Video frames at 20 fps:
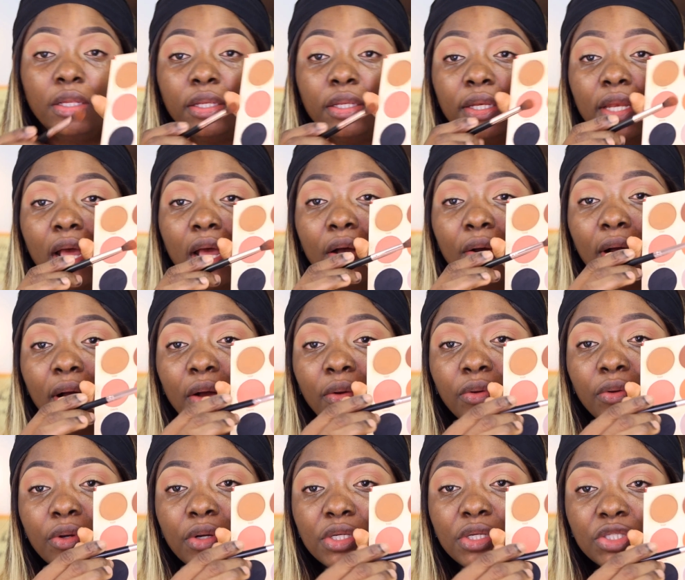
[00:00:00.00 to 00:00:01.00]
Now I'll
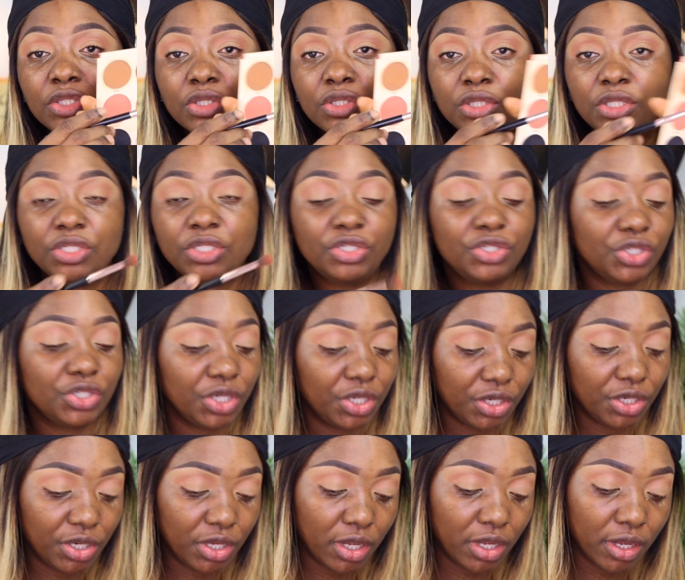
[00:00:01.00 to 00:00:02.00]
go into this
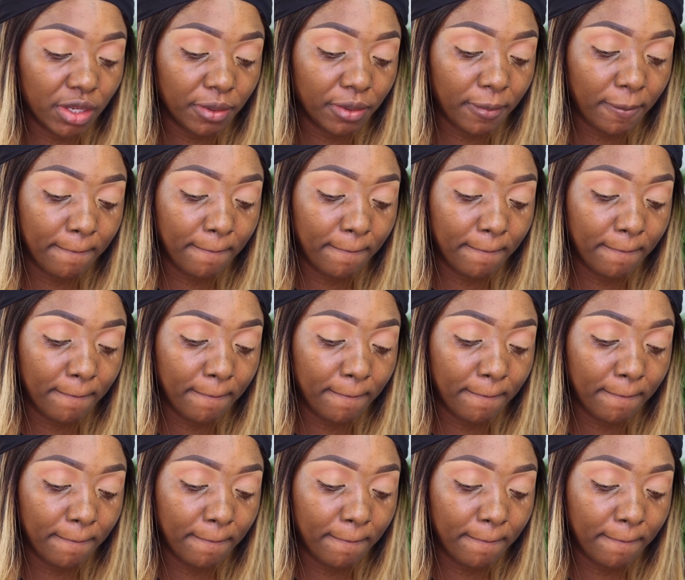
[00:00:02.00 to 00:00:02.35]
shade here.